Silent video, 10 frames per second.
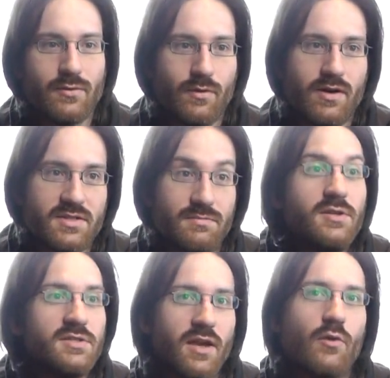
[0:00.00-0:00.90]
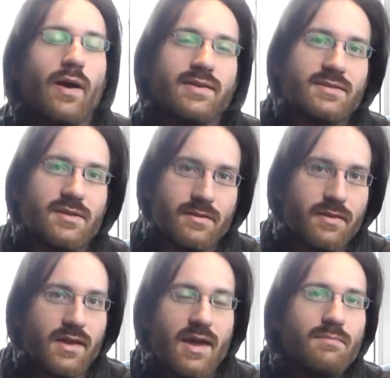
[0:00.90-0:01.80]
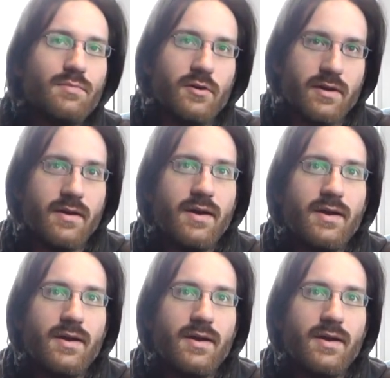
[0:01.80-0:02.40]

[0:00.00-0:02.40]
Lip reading: was Mystic Quest on the Game Boy.